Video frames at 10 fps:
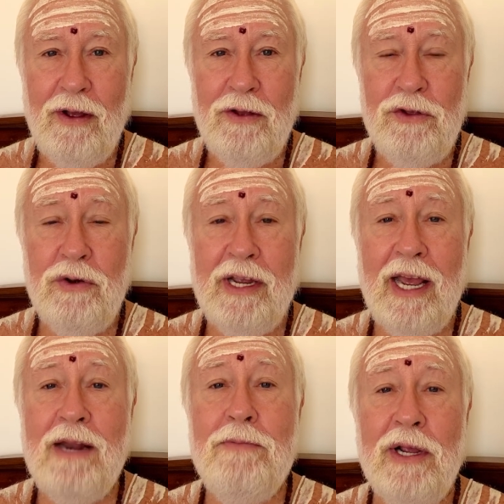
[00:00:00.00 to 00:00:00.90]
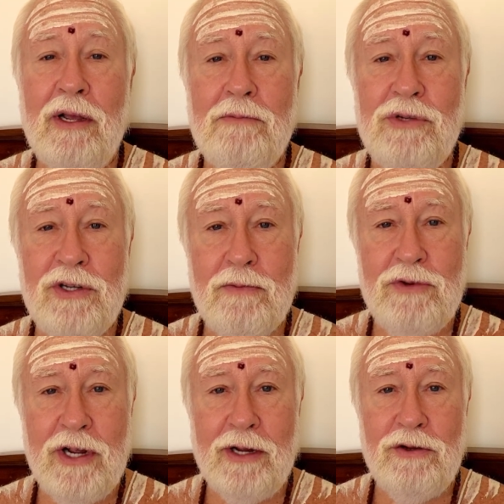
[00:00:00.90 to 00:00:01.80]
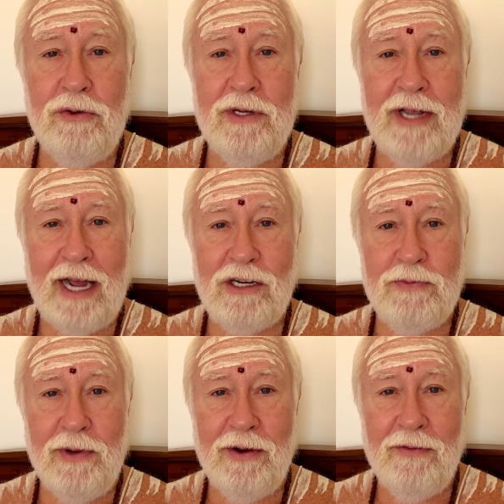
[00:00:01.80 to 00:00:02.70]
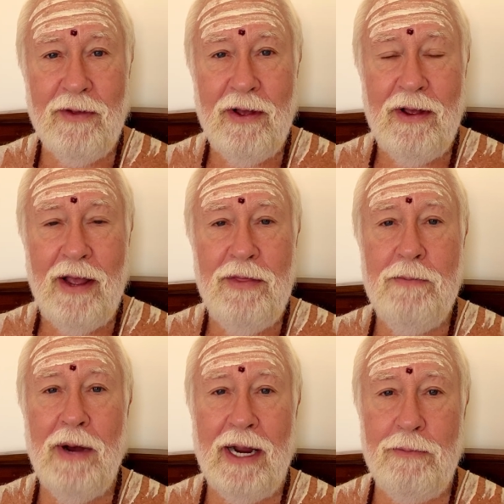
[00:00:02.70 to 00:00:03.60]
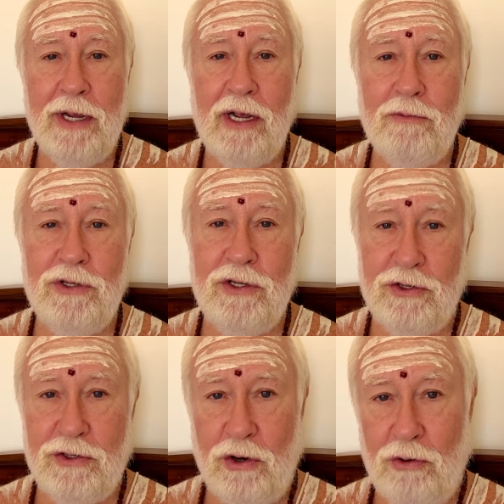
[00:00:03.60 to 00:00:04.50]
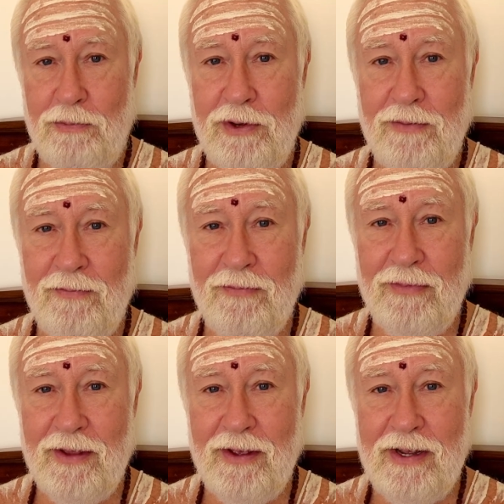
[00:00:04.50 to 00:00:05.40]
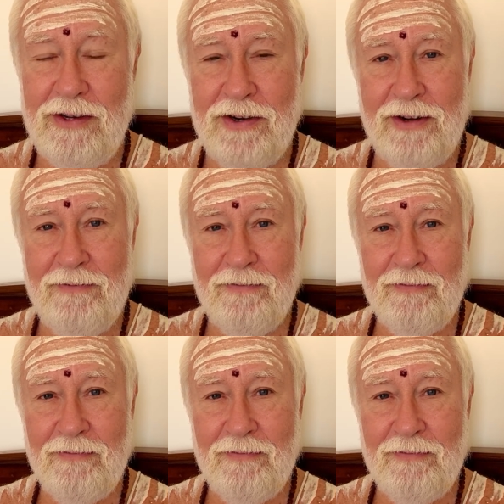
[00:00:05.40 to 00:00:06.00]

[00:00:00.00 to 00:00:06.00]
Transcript: you again become subject to attachment and the mind becomes disturbed. Isn't it?